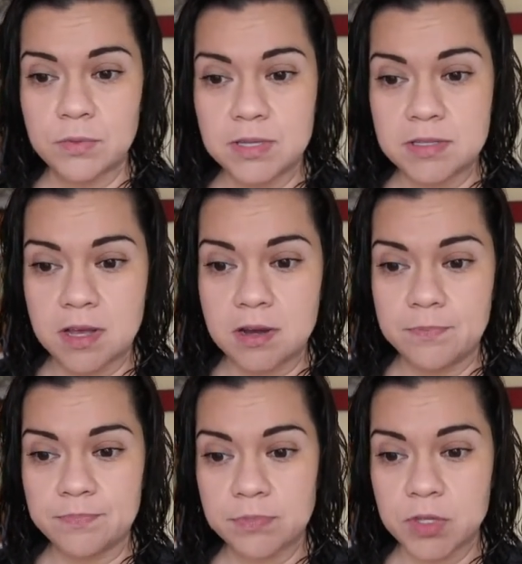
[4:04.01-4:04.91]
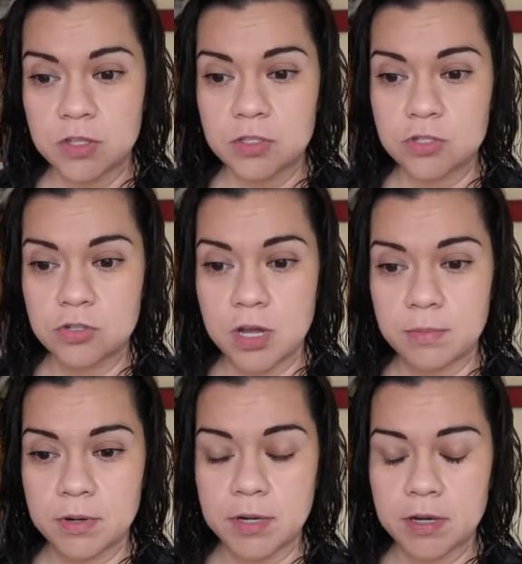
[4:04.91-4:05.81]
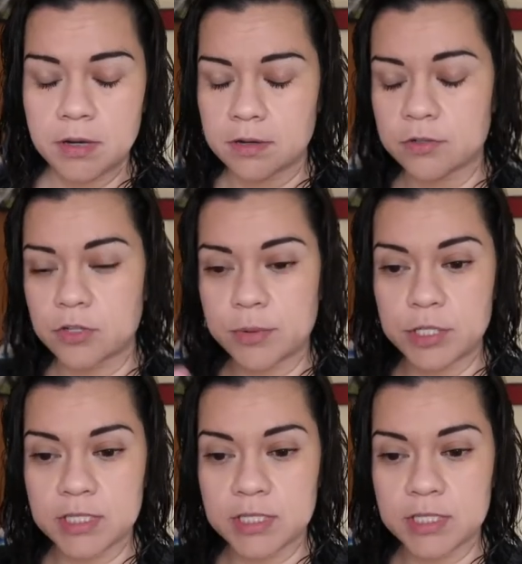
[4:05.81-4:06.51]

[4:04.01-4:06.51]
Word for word: was um, strawberry or strawberry